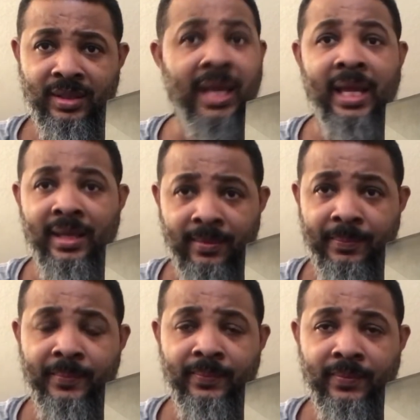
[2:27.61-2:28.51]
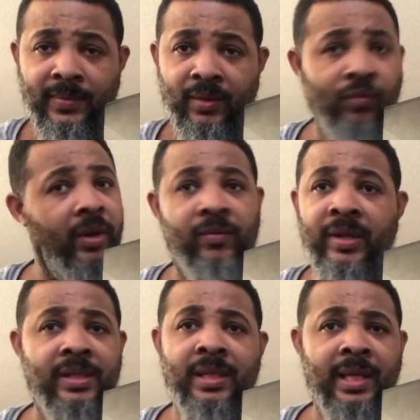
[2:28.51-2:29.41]
10. Red
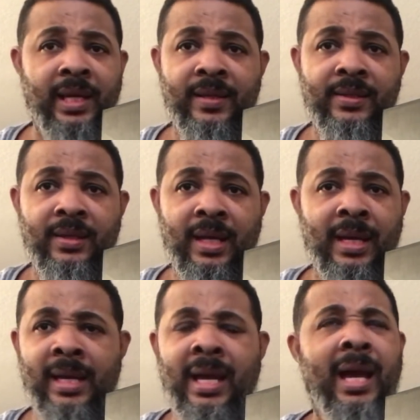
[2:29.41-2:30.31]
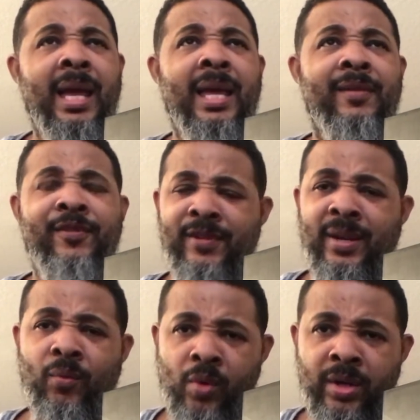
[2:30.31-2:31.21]
Rings of Death. I had a
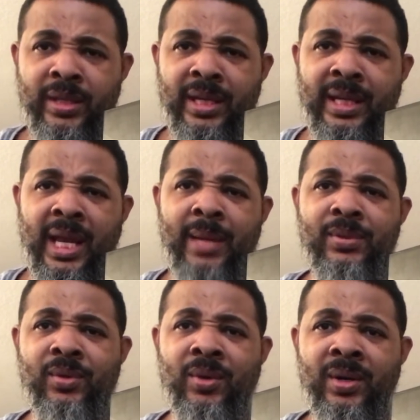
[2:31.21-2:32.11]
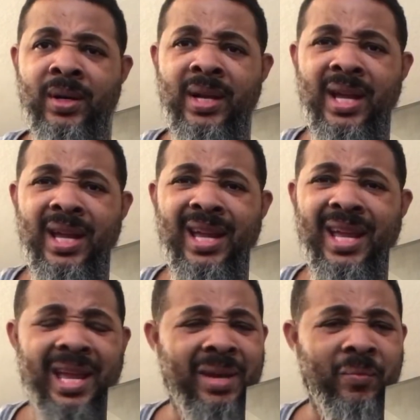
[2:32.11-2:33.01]
friend that worked at a game store,
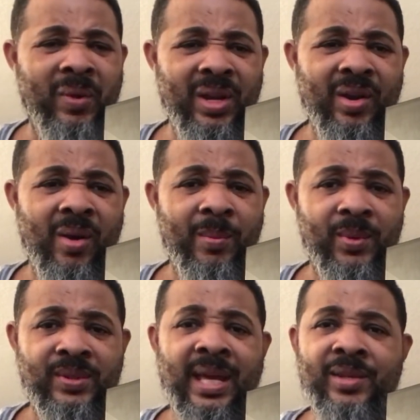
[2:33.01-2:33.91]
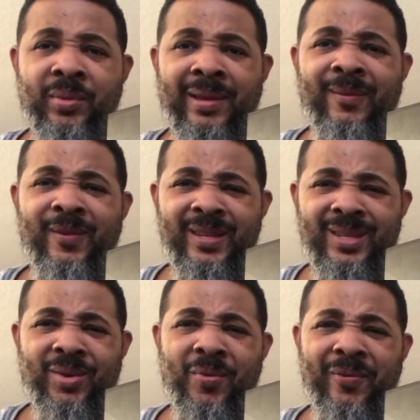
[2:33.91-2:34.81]
and we almost got into a
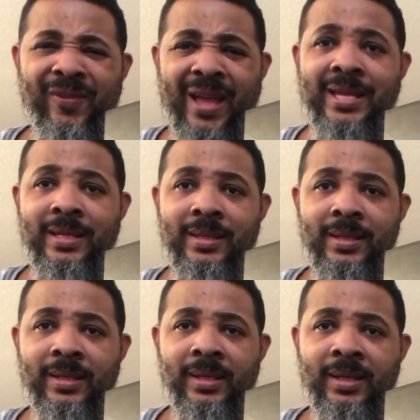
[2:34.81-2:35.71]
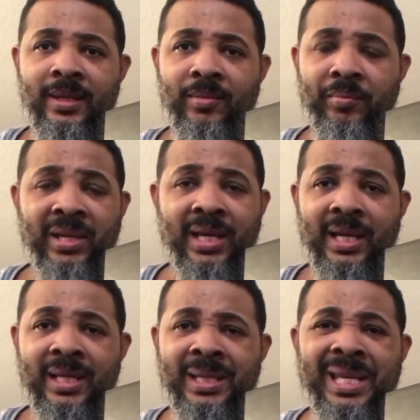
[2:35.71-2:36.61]
physical fight
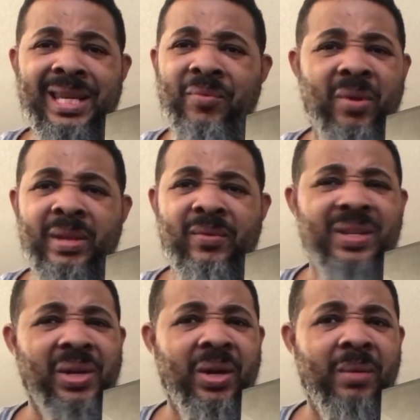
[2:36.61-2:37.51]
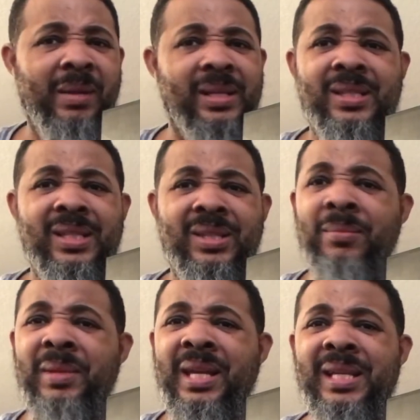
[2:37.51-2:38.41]
because he didn't want me to return my
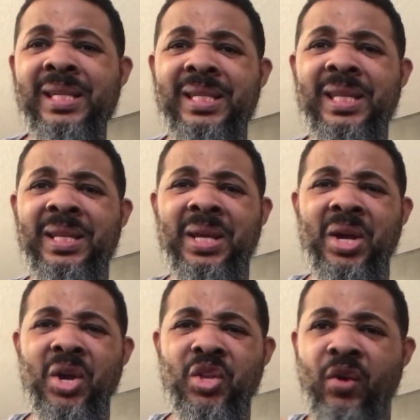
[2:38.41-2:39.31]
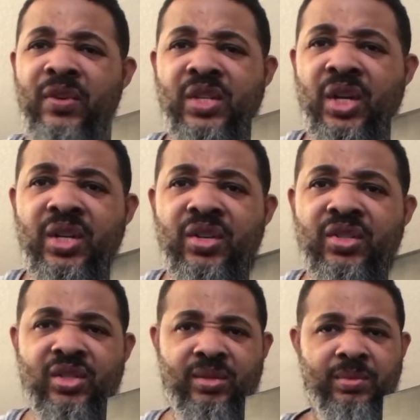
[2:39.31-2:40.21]
system because he said, you're returning your
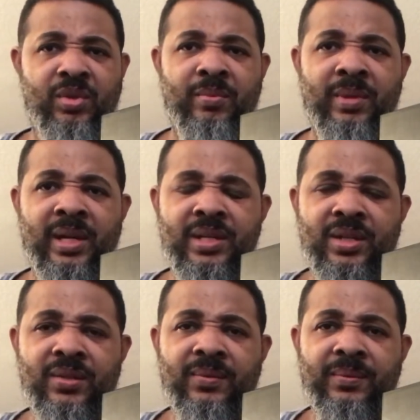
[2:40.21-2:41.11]
system too much.